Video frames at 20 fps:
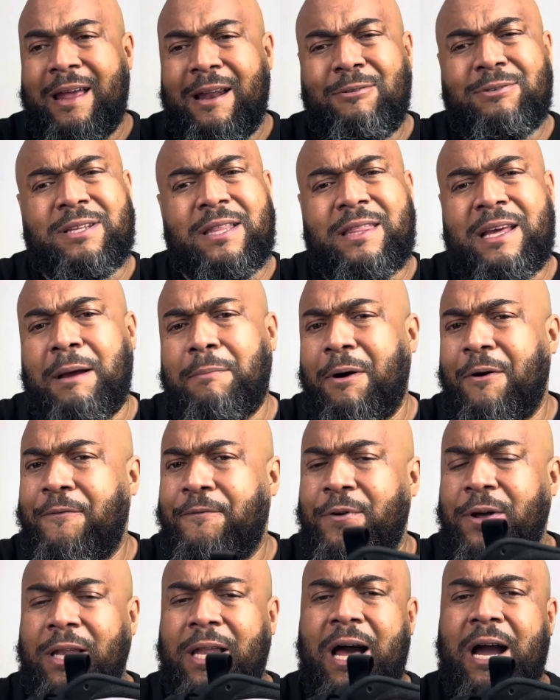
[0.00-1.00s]
was the thing about
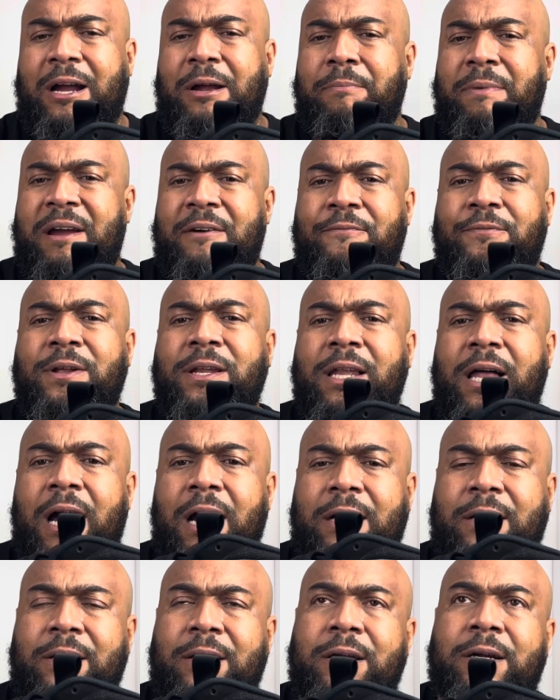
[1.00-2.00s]
Foot Locker, man. Foot
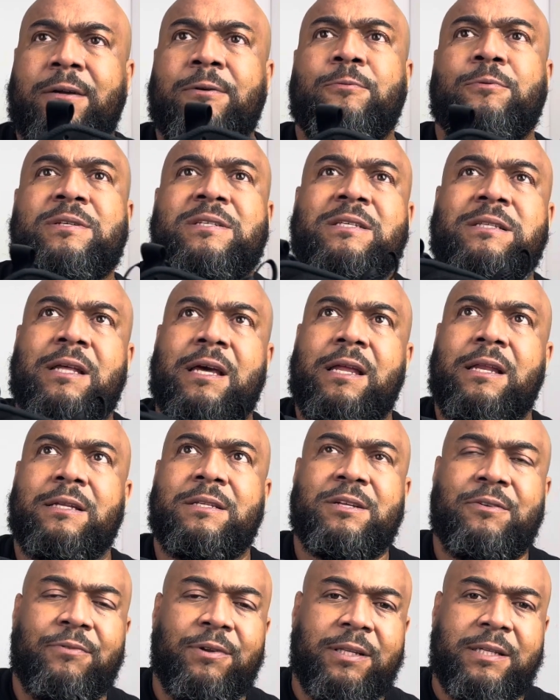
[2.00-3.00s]
Locker was slated
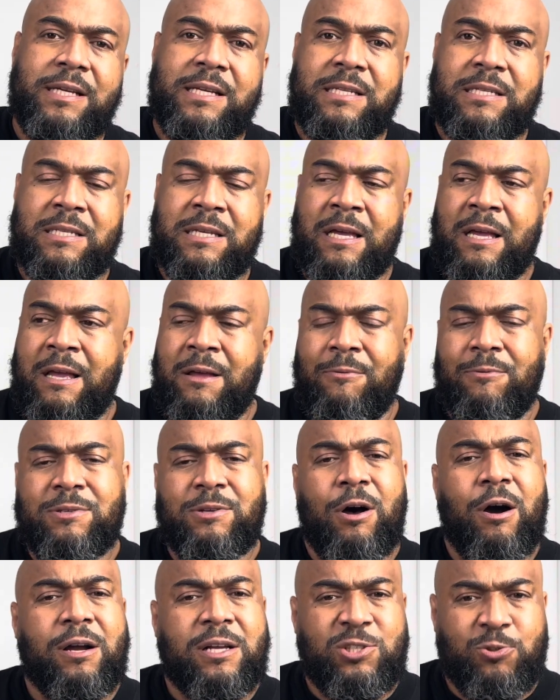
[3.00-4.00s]
to release, was
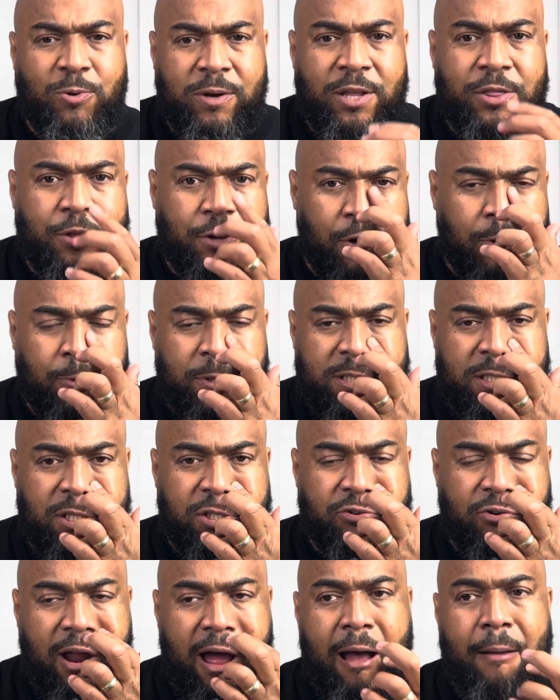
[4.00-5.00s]
August 23rd was the
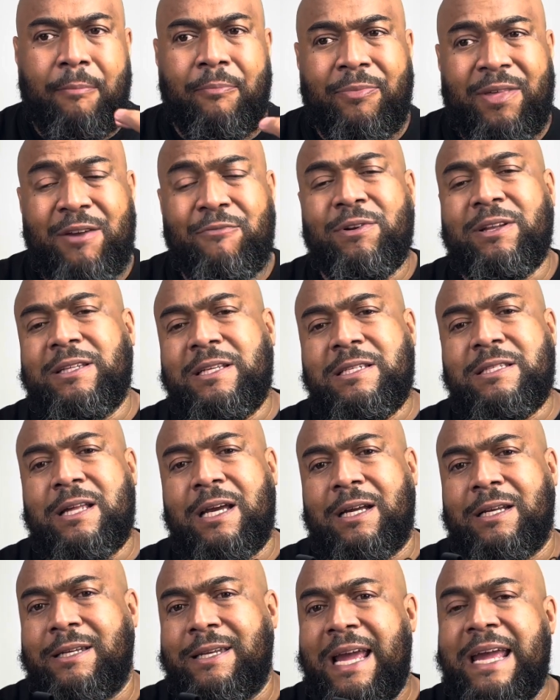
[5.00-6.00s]
drop. They released like
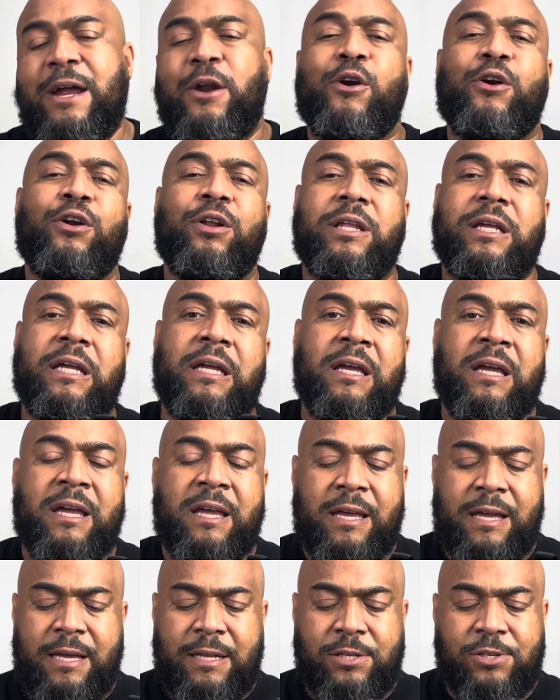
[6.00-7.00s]
a day early
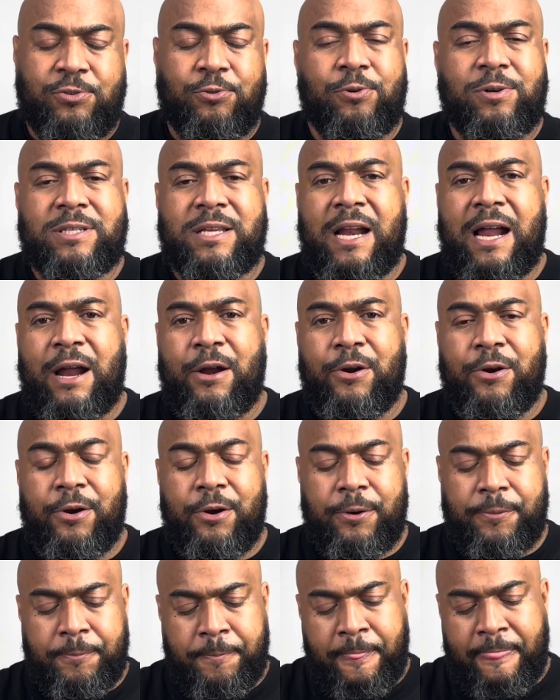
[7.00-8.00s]
in the stores that I
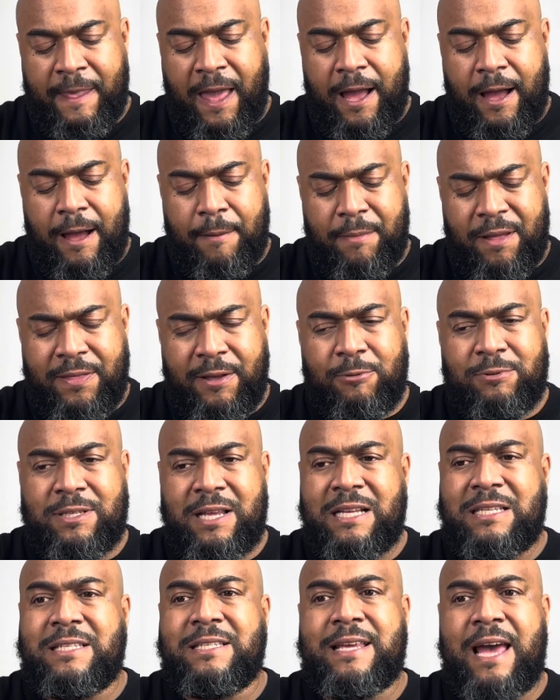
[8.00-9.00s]
heard. I think it was
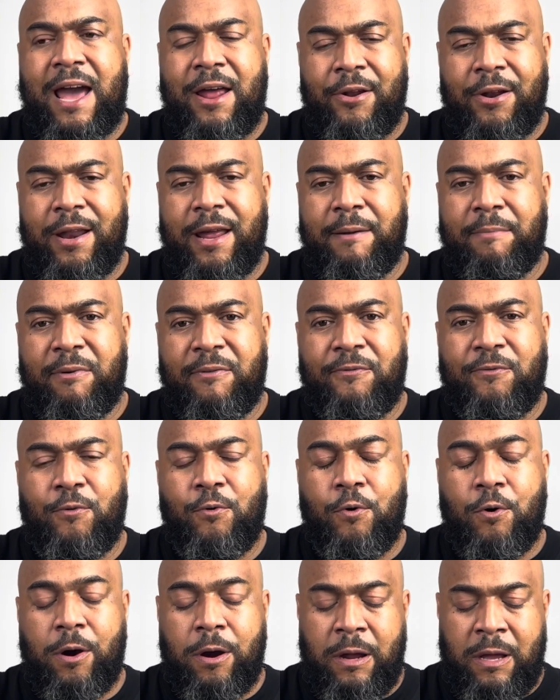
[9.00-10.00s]
that Saturday
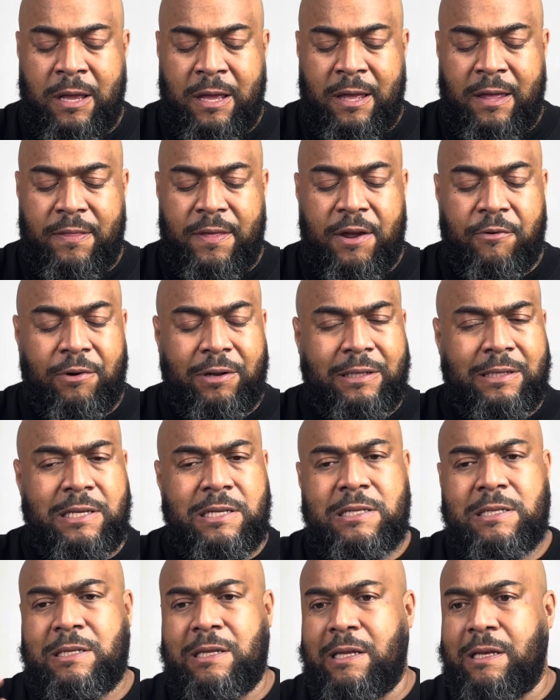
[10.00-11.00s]
before they
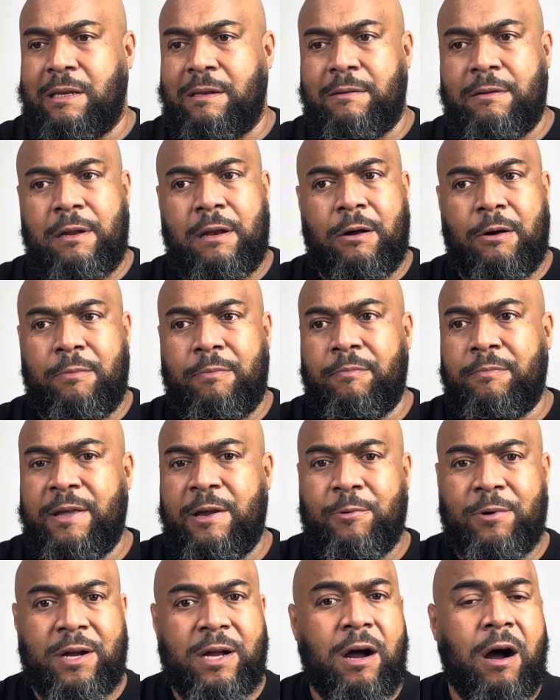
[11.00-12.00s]
released, and you know, they
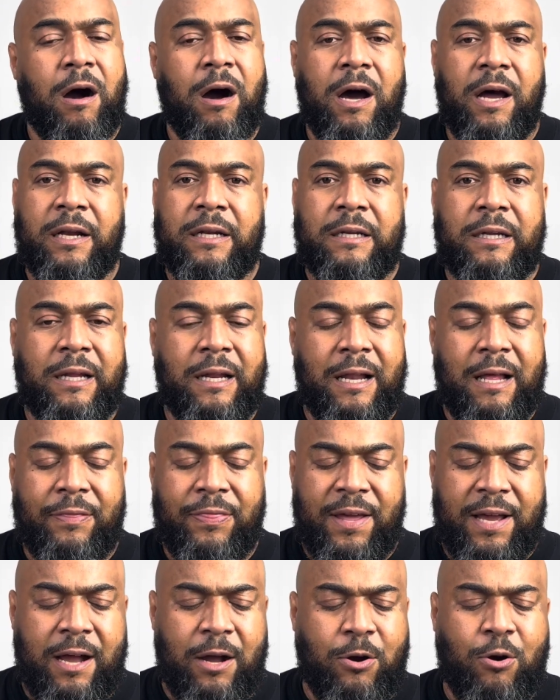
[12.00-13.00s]
were gone. And I
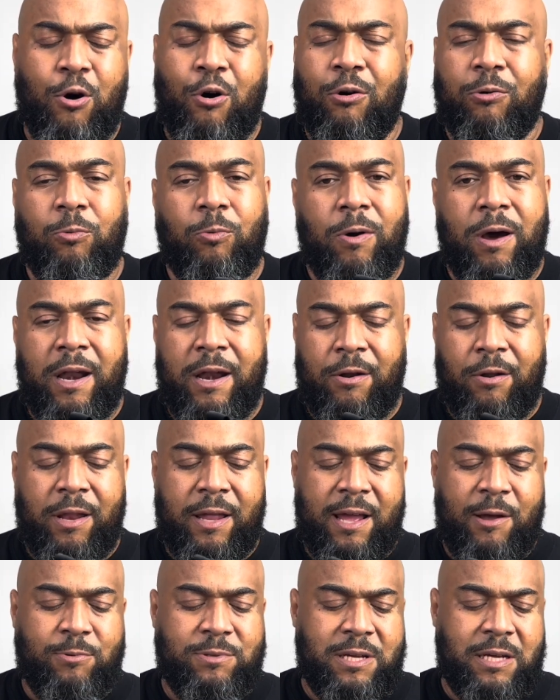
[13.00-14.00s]
think I called one and all they
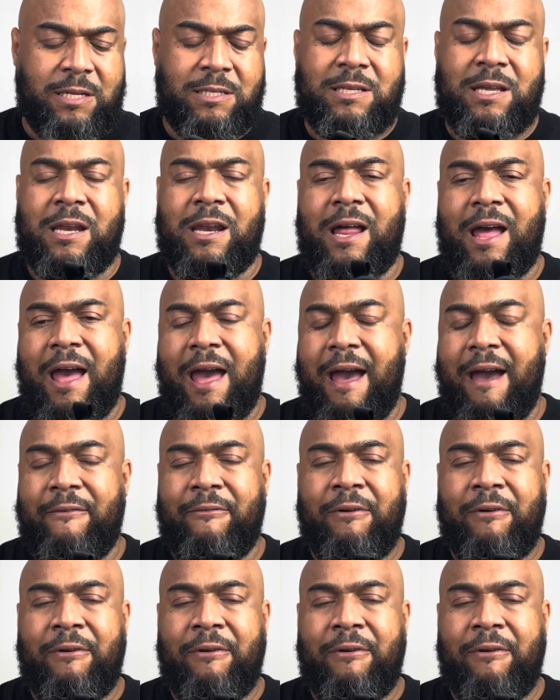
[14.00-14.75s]
had was like a 10.5.